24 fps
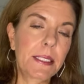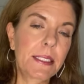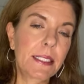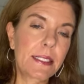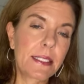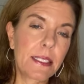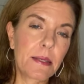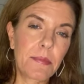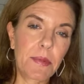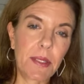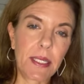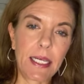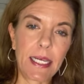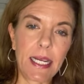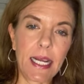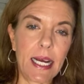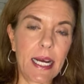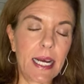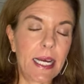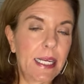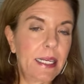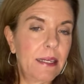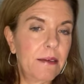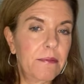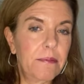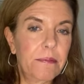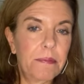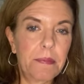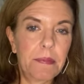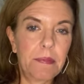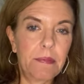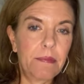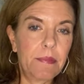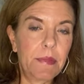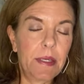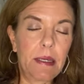it's something I
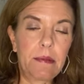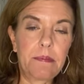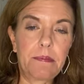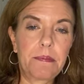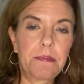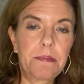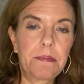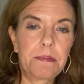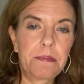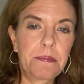am,